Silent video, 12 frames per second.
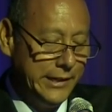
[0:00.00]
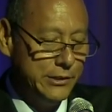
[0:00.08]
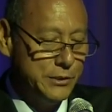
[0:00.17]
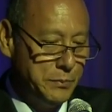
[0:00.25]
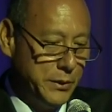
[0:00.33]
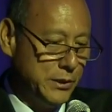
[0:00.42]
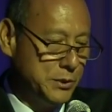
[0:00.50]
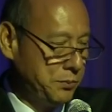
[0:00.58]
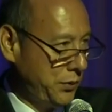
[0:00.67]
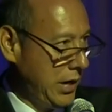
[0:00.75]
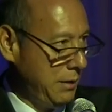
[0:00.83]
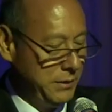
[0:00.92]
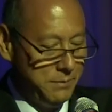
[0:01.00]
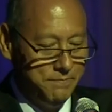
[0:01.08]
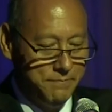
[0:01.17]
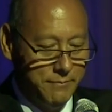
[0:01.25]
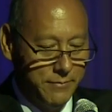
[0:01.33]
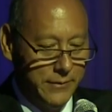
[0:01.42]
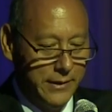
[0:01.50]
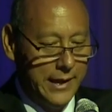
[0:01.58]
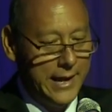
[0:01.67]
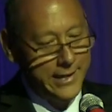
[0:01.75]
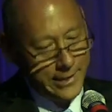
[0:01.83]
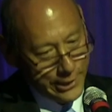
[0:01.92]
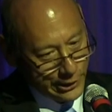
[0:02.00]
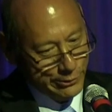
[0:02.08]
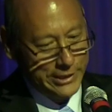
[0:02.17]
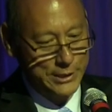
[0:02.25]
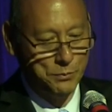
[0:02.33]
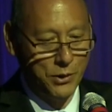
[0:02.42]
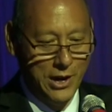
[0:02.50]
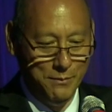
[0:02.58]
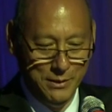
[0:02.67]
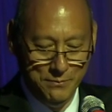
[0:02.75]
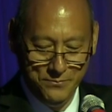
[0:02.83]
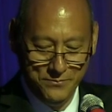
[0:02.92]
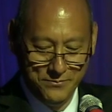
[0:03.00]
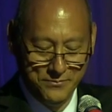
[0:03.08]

Here's Bill's problem and Hillary's problem.